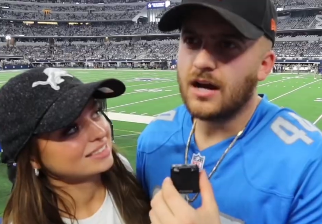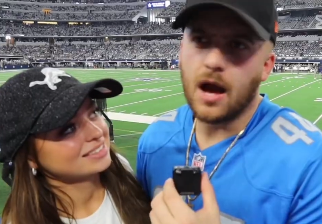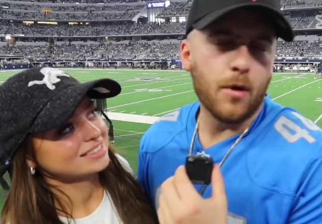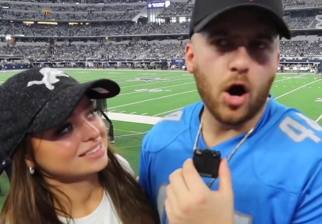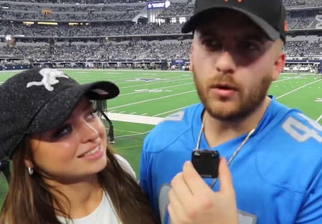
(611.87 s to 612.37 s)

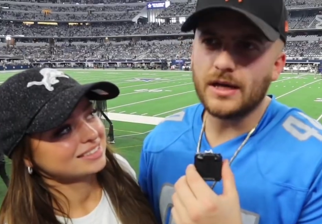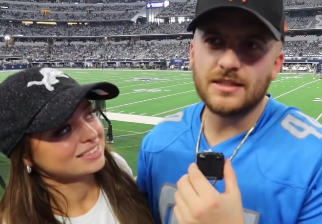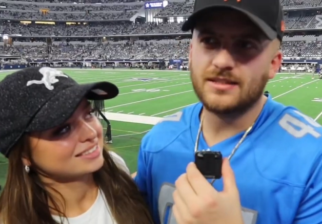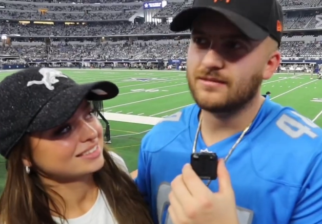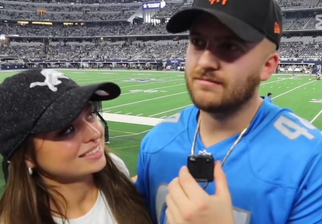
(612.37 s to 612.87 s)
Speaker 1: I'm
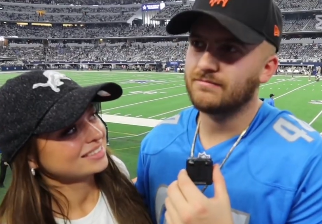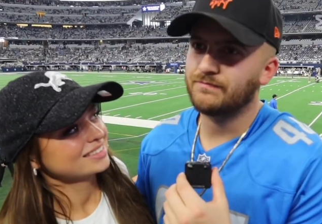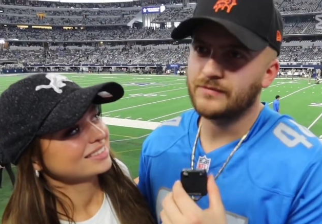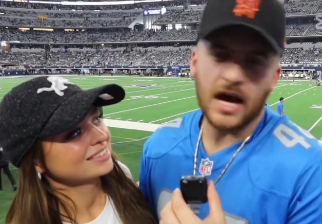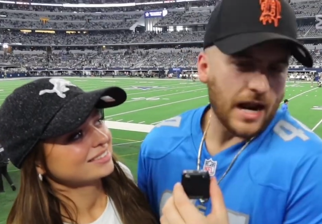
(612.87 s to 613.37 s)
always
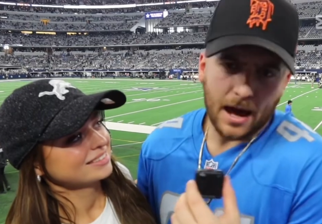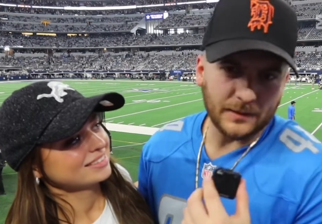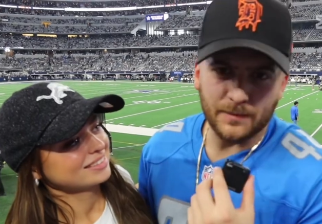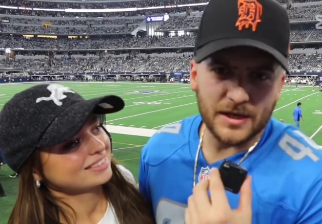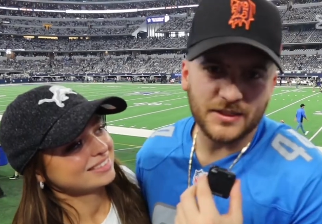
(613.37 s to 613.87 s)
not
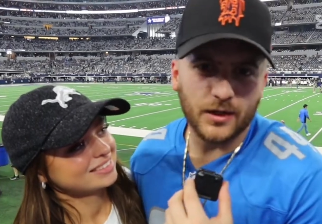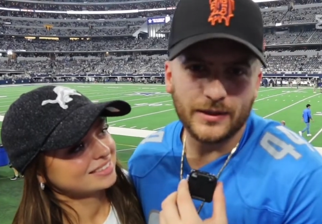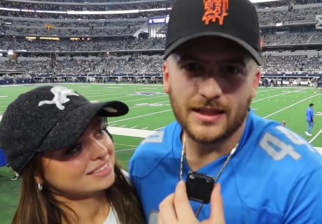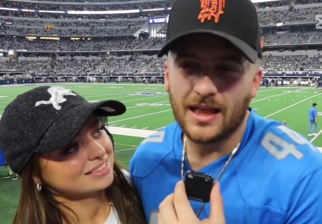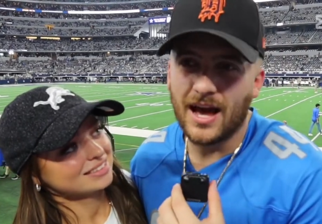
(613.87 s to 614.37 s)
optimistic
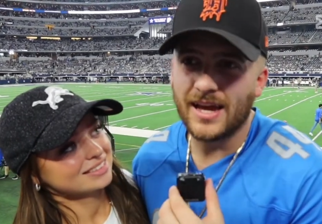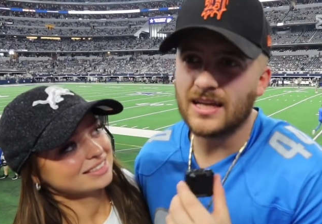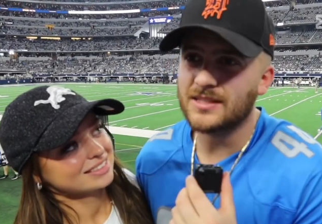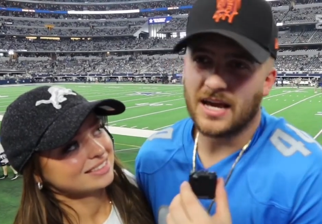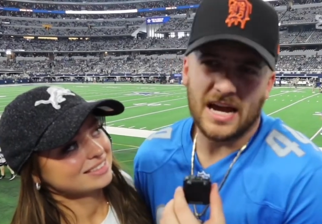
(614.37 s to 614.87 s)
with the
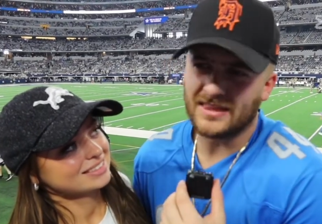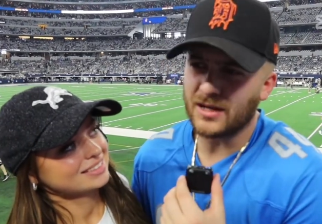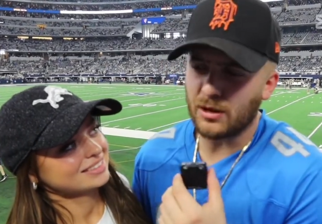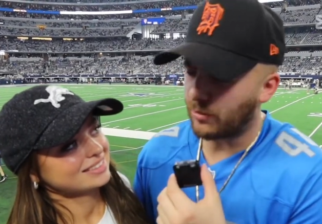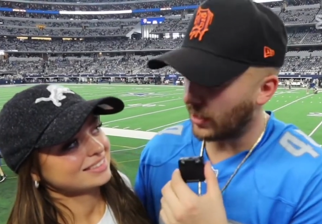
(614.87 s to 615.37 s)
Lions. I
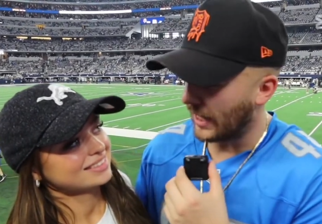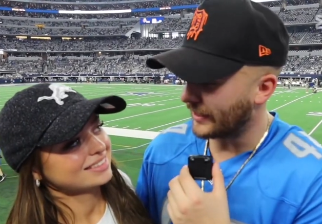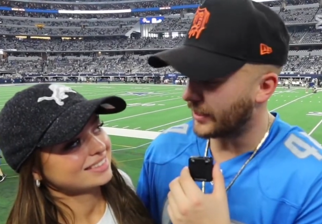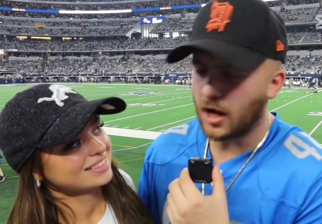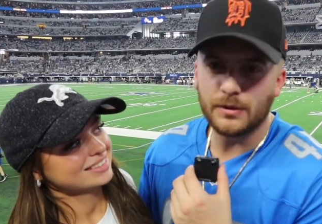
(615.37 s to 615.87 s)
think we pull out
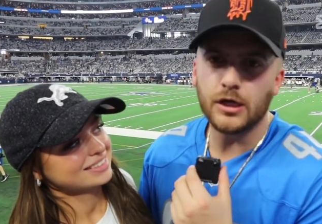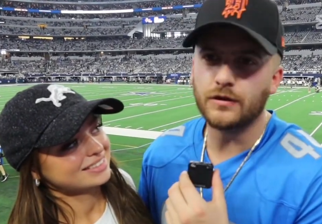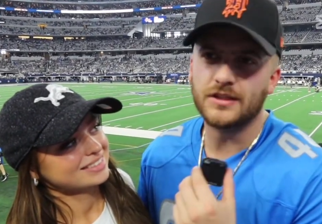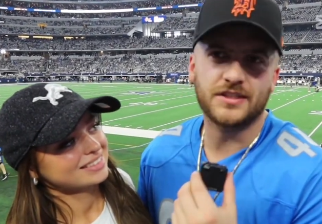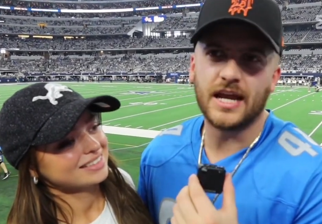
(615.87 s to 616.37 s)
a W.
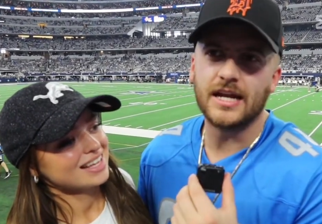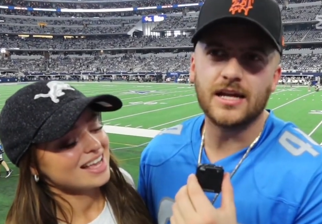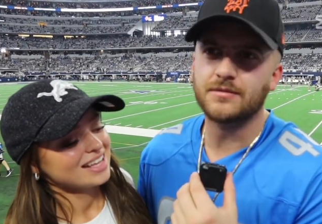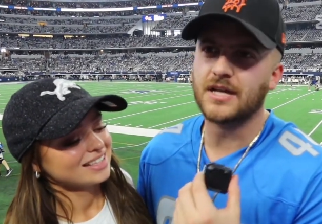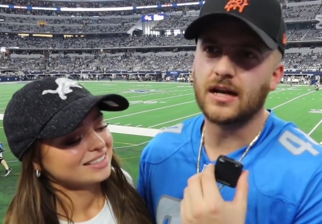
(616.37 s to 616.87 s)
The
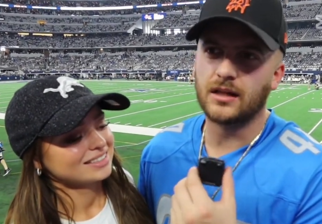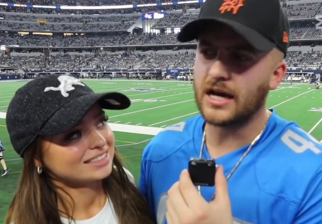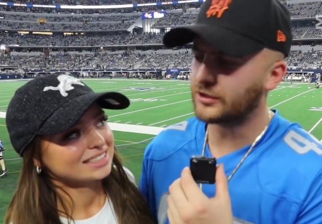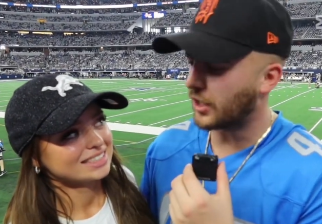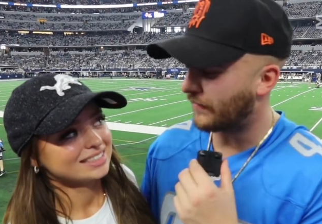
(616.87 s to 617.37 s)
stadium's got
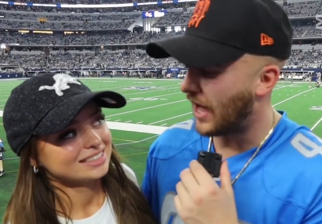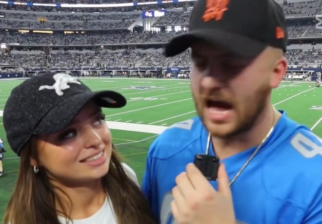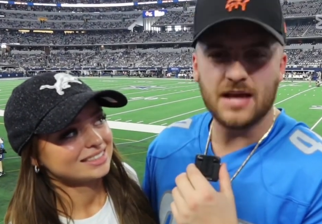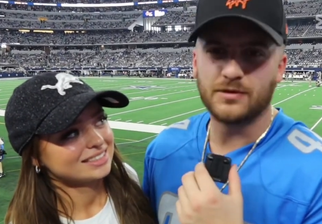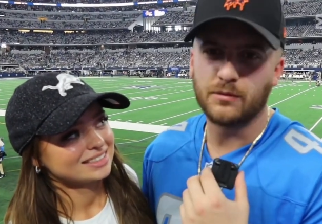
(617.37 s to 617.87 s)
electric
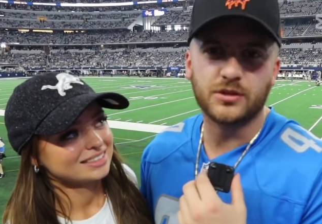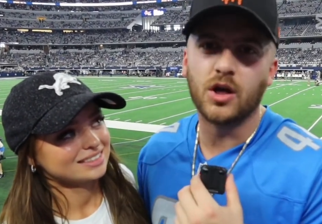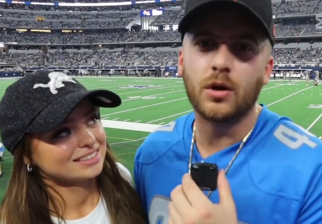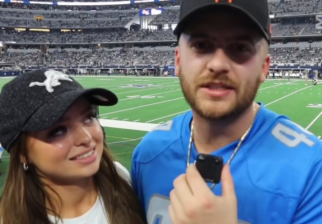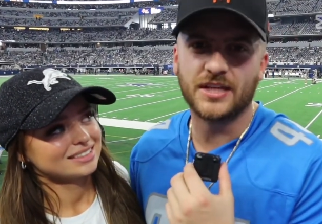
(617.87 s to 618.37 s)
vibes. I'm
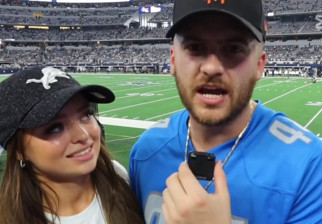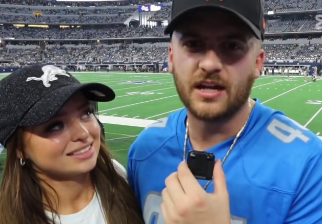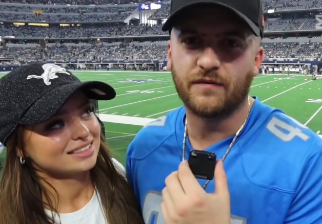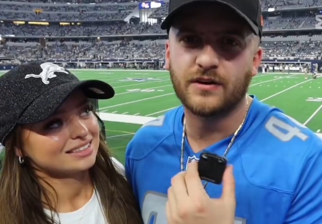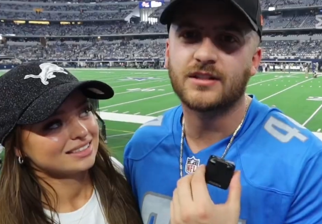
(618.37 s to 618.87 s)
so excited for